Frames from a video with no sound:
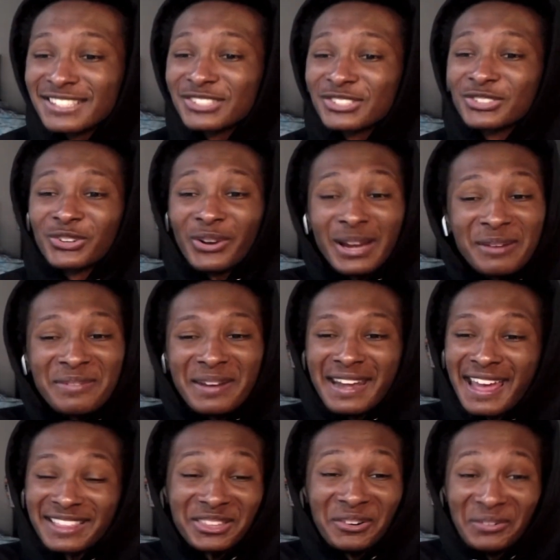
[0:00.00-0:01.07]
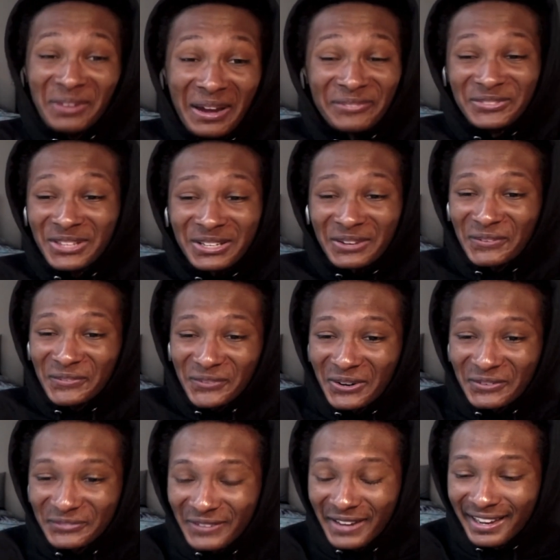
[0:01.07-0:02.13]
screaming at the ref looking for
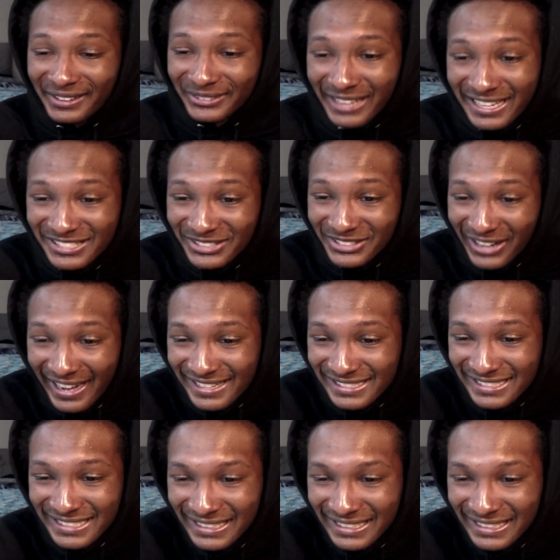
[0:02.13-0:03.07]
a foul. That's crazy.